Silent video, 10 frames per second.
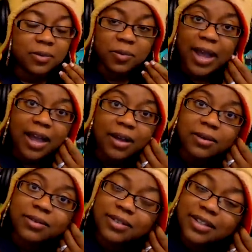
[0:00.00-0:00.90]

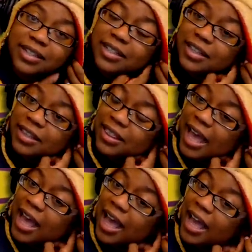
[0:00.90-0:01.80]
Wow.
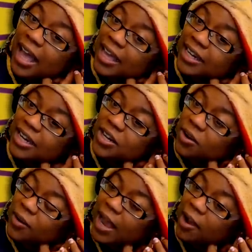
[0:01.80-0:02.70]
That I didn't
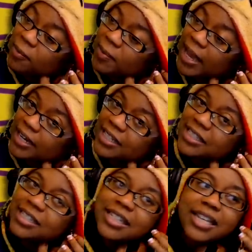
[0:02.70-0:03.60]
know how bad, because
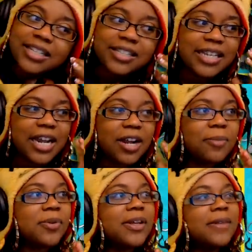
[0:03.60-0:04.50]
it says
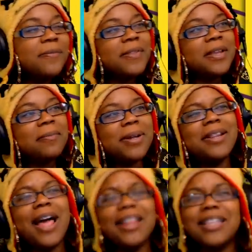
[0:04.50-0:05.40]
terrible, but a
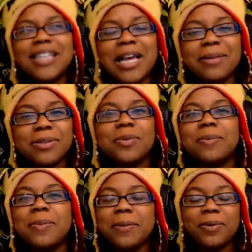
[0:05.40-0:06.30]
lot of the times
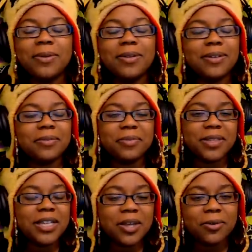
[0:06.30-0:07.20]
when people,
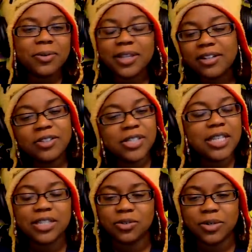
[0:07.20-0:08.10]
you know, when you see
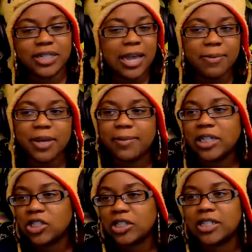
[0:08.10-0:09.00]
these storytime
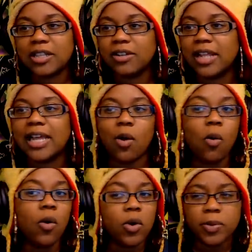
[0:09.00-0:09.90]
animations and they're like
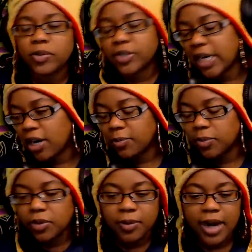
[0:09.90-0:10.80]
horrible,
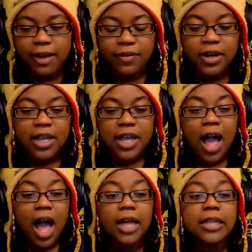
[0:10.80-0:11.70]
terrible, or whatever,
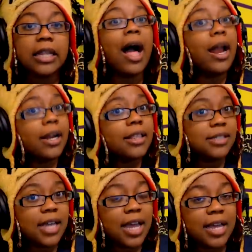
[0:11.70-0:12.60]
a lot of the
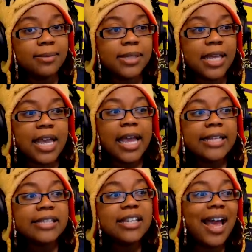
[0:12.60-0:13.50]
times
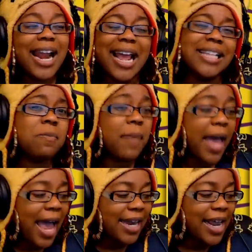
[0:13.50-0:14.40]
it's not as
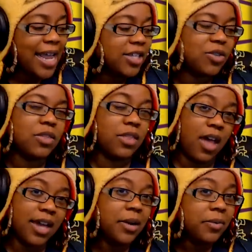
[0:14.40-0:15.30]
bad as you
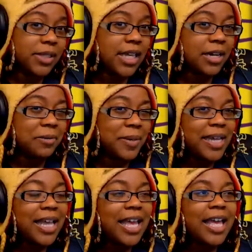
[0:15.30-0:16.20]
thought it was gonna
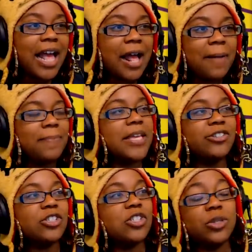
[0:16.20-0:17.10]
be. They
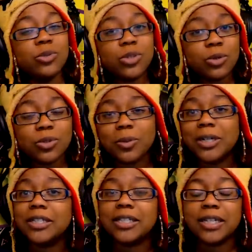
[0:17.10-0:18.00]
just use those
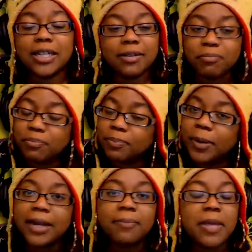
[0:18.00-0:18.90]
words to
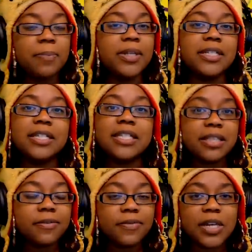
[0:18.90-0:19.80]
bring people in to see
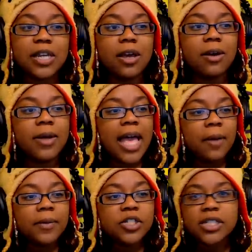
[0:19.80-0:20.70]
the video,
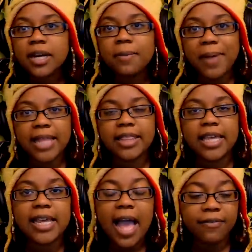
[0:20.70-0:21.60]
which isn't a bad
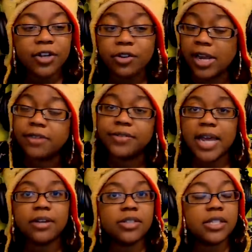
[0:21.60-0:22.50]
thing. Having creative
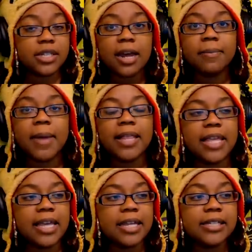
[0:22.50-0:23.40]
titles is not a bad
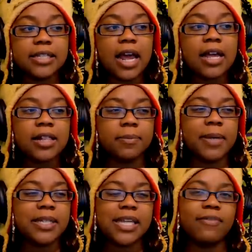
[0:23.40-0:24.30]
thing. It's not
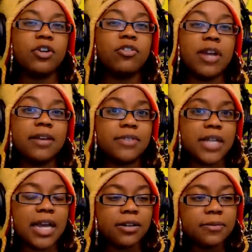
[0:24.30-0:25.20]
clickbait to have a creative
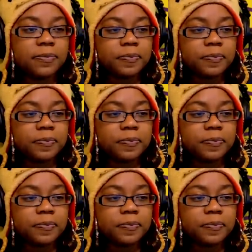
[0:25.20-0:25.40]
title.